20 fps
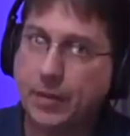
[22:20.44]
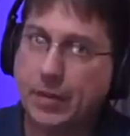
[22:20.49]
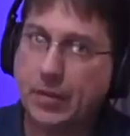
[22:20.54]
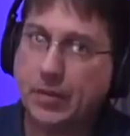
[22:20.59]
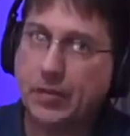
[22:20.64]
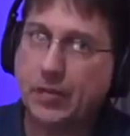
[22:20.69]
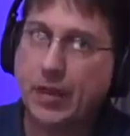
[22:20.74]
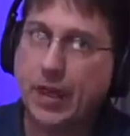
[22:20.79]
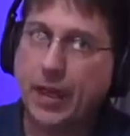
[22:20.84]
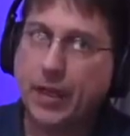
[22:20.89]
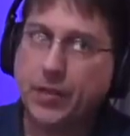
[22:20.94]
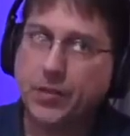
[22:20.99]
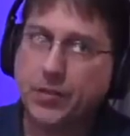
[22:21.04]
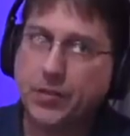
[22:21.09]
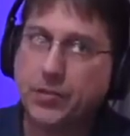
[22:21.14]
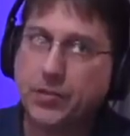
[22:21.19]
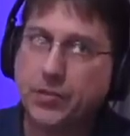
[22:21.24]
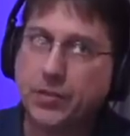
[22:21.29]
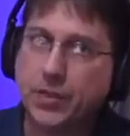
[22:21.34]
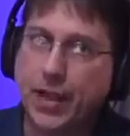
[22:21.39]

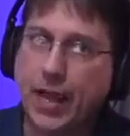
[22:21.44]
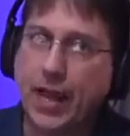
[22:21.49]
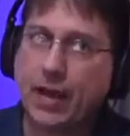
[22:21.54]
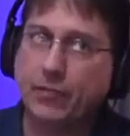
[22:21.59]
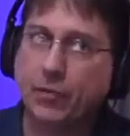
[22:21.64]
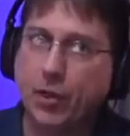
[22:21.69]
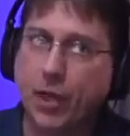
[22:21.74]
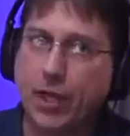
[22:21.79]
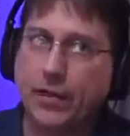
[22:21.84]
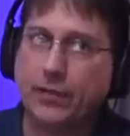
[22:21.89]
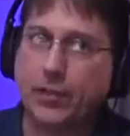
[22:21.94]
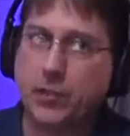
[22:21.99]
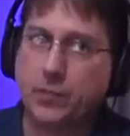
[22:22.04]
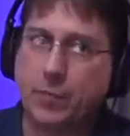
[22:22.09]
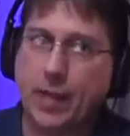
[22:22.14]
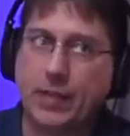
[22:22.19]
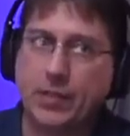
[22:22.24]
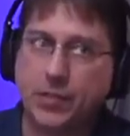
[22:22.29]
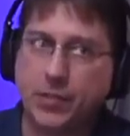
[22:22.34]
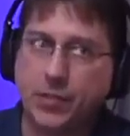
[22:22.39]
does have a lot of
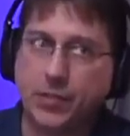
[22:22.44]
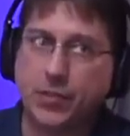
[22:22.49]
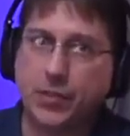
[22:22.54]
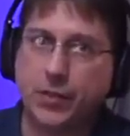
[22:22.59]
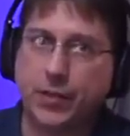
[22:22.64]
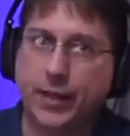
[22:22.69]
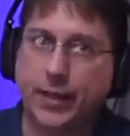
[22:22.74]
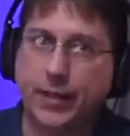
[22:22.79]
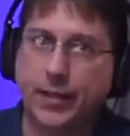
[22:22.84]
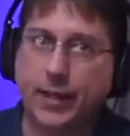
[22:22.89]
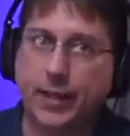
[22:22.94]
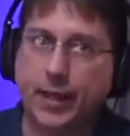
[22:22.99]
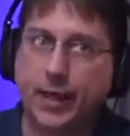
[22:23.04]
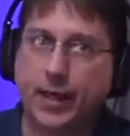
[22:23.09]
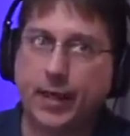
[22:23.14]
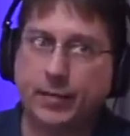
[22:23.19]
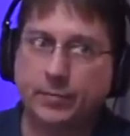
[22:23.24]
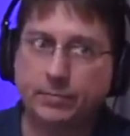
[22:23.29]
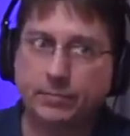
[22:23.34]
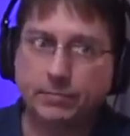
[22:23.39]
expenses to
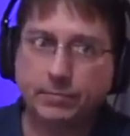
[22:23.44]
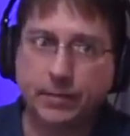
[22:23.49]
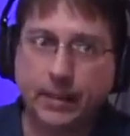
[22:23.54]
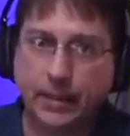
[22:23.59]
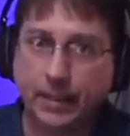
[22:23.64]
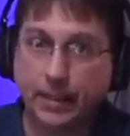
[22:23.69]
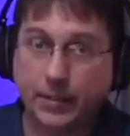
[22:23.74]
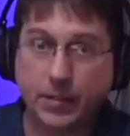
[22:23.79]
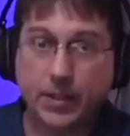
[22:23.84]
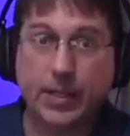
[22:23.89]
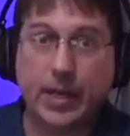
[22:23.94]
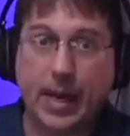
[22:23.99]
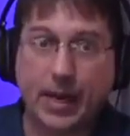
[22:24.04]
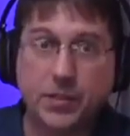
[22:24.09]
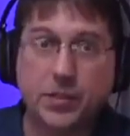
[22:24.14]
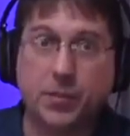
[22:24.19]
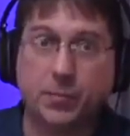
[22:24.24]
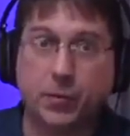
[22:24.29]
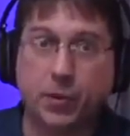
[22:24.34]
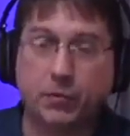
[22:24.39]
it. It
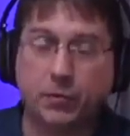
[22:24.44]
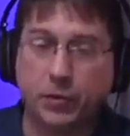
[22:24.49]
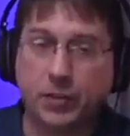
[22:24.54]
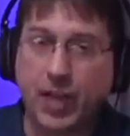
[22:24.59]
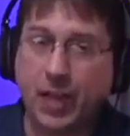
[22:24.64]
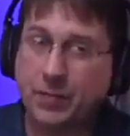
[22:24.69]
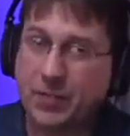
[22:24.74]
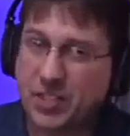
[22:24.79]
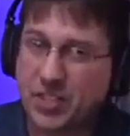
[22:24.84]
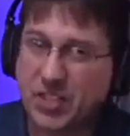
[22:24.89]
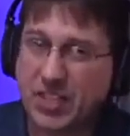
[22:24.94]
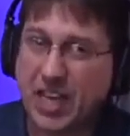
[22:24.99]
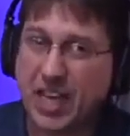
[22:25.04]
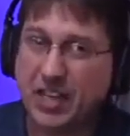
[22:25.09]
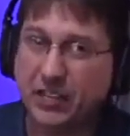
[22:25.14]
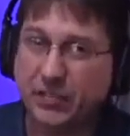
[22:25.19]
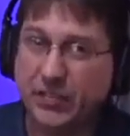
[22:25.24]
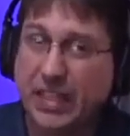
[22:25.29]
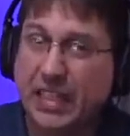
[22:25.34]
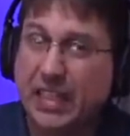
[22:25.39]
adds up over time. It just kind
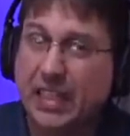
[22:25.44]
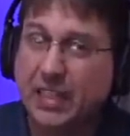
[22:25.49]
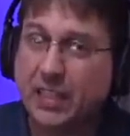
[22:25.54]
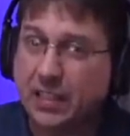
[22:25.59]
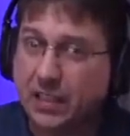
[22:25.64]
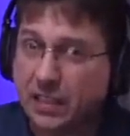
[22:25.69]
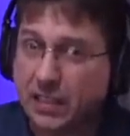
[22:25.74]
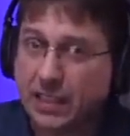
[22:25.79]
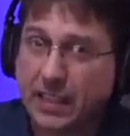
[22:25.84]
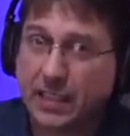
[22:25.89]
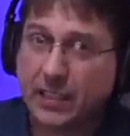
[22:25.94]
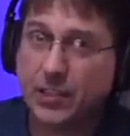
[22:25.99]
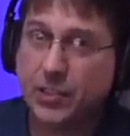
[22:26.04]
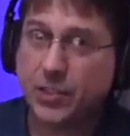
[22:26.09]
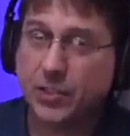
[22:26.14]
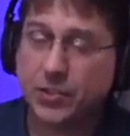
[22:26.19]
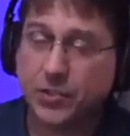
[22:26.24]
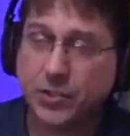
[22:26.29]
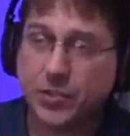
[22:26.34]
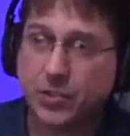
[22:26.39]
of
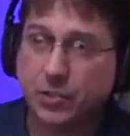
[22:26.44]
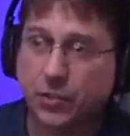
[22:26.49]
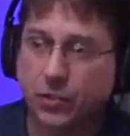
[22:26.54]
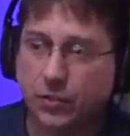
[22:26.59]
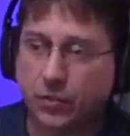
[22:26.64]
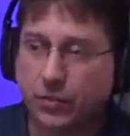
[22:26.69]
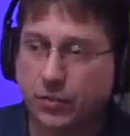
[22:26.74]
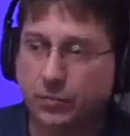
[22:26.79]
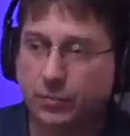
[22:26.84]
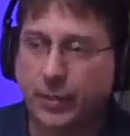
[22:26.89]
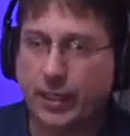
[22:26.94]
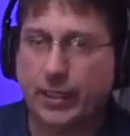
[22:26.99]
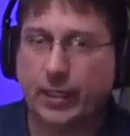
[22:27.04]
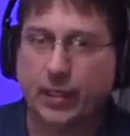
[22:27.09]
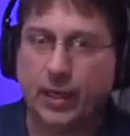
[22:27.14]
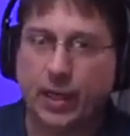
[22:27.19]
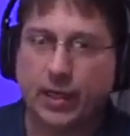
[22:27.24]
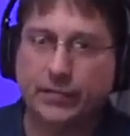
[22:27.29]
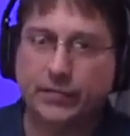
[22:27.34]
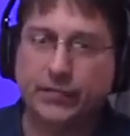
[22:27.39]
leeches your money
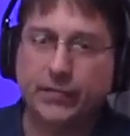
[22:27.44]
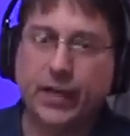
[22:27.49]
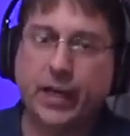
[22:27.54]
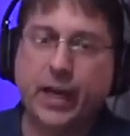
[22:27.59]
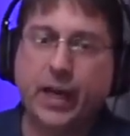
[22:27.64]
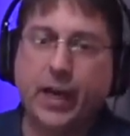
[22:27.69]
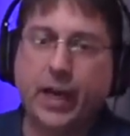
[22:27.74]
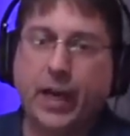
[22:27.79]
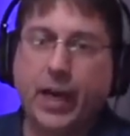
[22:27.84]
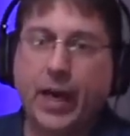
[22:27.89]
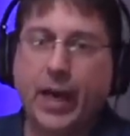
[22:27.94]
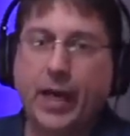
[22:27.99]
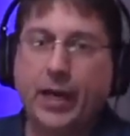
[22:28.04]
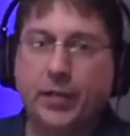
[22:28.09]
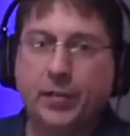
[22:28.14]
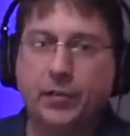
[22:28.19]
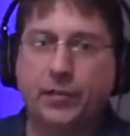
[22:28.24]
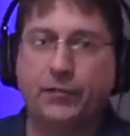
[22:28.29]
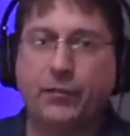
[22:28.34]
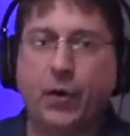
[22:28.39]
off.
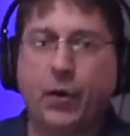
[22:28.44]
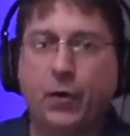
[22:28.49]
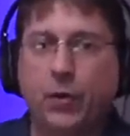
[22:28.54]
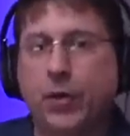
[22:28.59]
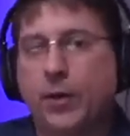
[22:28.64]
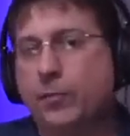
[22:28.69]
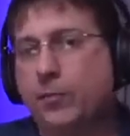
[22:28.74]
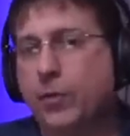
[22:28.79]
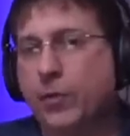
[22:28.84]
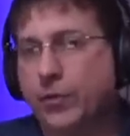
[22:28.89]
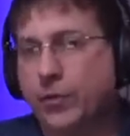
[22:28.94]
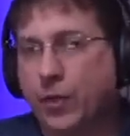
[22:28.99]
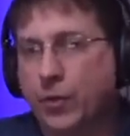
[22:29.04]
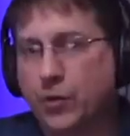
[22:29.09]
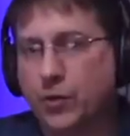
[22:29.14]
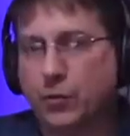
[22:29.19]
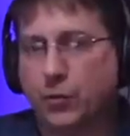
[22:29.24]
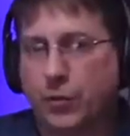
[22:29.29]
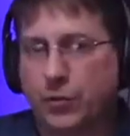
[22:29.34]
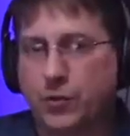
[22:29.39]
And to follow up with
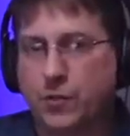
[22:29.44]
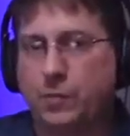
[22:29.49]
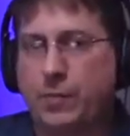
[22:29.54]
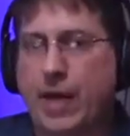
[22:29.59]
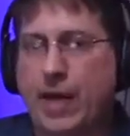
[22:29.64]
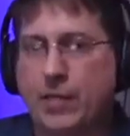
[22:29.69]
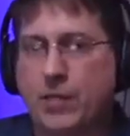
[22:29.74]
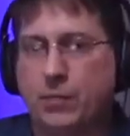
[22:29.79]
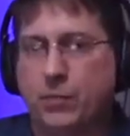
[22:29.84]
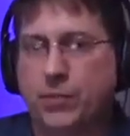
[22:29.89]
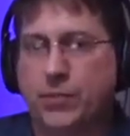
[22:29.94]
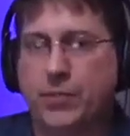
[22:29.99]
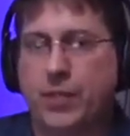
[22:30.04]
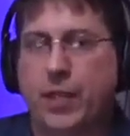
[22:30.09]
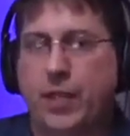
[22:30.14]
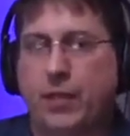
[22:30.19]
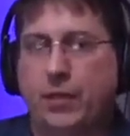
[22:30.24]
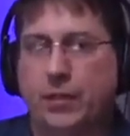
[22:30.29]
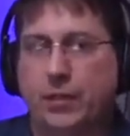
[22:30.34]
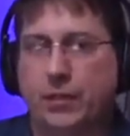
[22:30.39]
also what Sebastian was
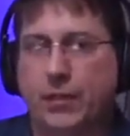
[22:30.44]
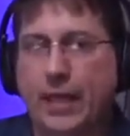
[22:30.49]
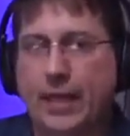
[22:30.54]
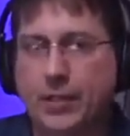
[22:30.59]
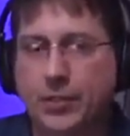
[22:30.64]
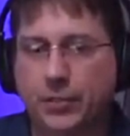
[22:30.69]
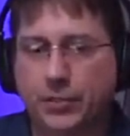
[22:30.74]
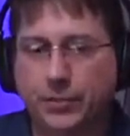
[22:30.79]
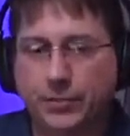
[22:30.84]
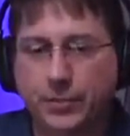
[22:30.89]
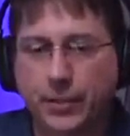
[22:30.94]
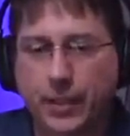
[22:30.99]
saying on the ledger